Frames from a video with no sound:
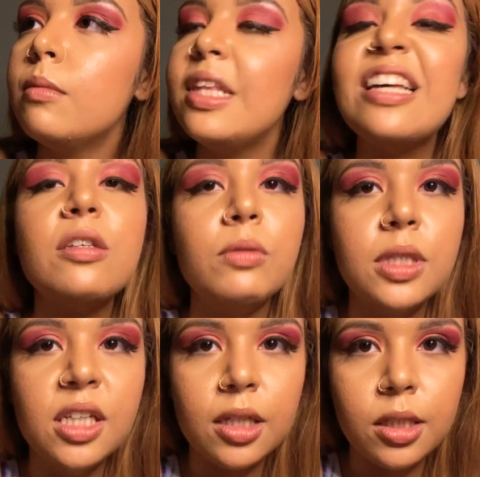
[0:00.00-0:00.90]
That's a
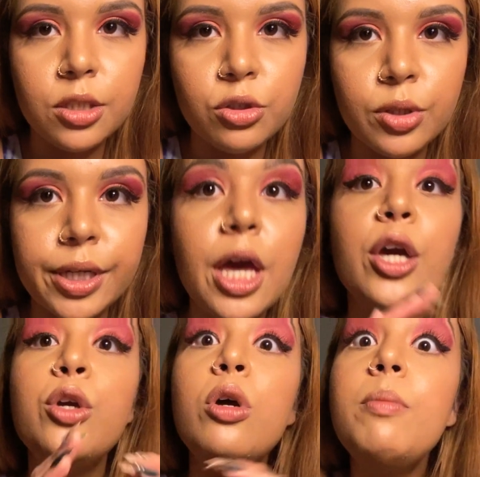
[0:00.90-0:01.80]
ridiculous drink.
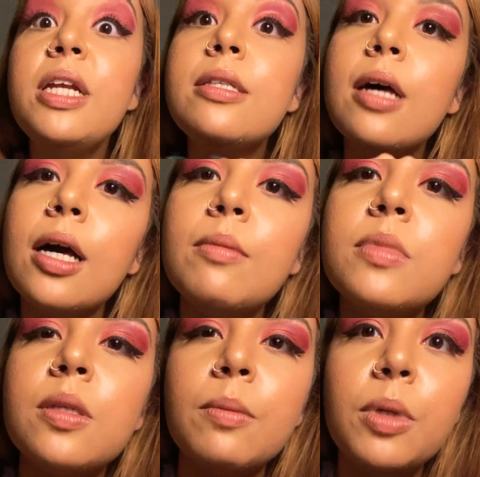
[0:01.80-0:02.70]
You know how many
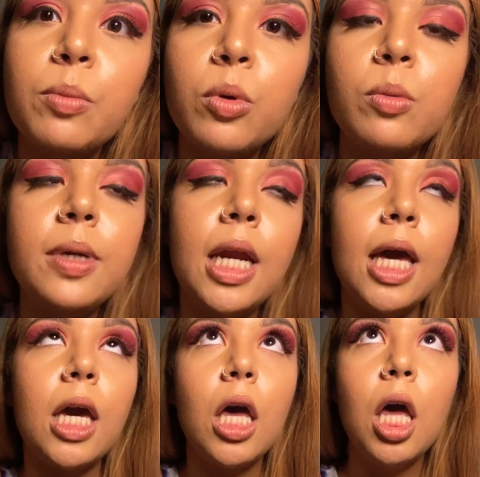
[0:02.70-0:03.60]
times like people will be
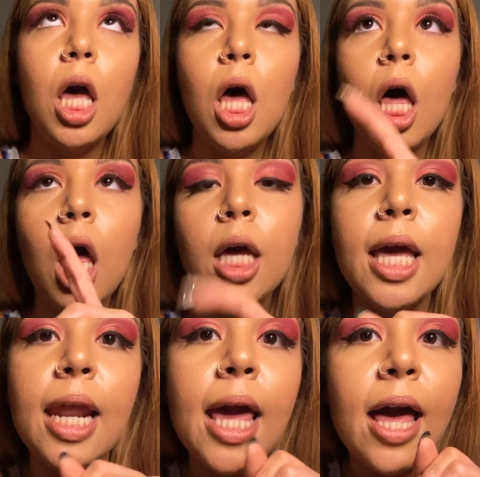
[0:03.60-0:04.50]
like,
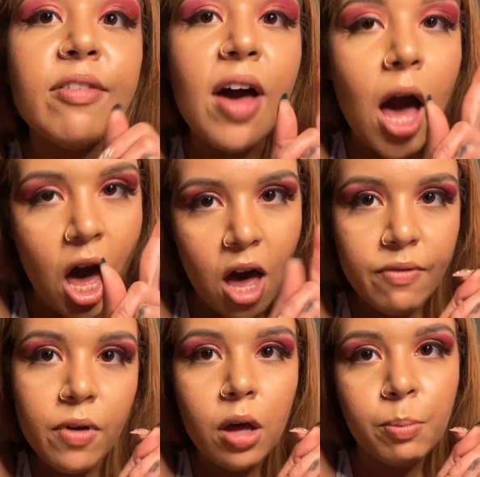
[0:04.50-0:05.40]
can I have
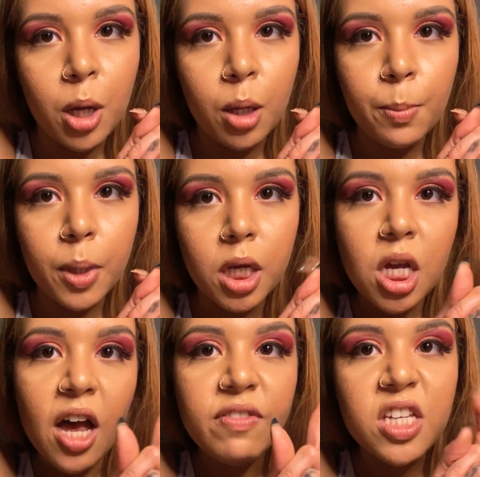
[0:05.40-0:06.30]
half a pump
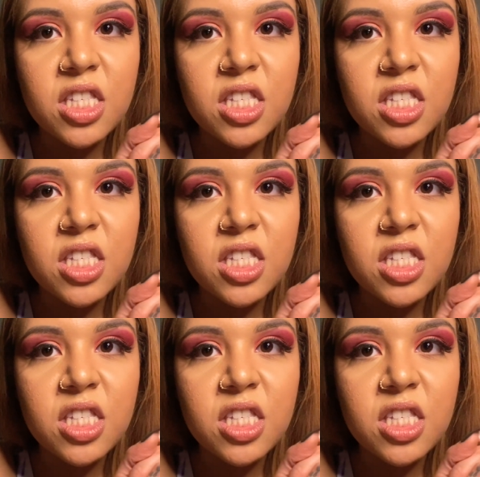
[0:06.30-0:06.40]
of the